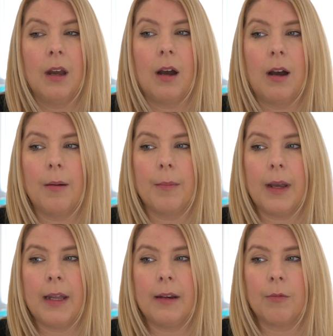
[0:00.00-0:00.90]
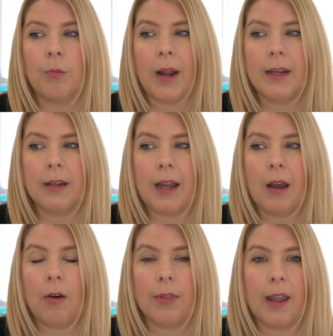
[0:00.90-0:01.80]
And right
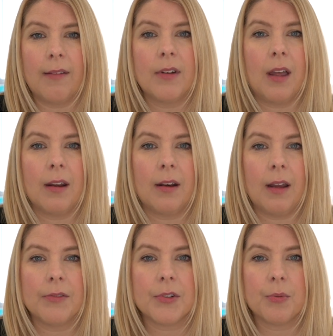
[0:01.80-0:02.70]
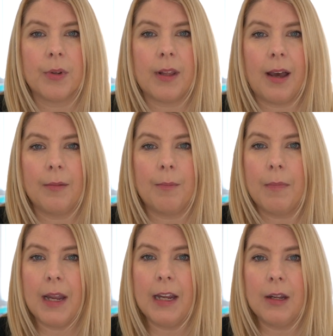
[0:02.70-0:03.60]
now they have not announced when that
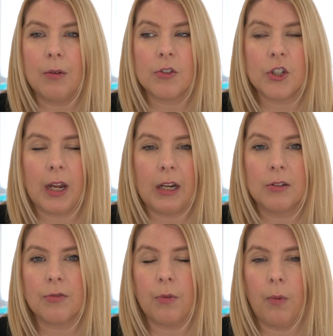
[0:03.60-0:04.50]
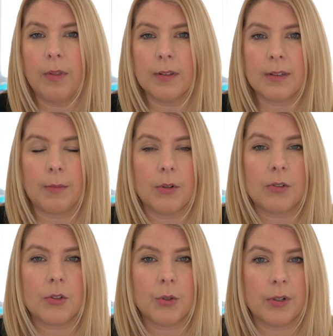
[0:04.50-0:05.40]
may change for this
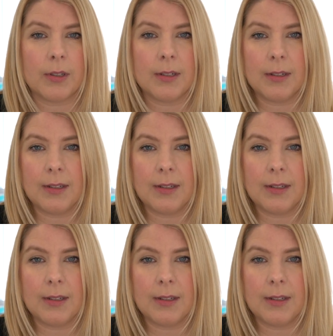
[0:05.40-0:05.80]
summer's tourist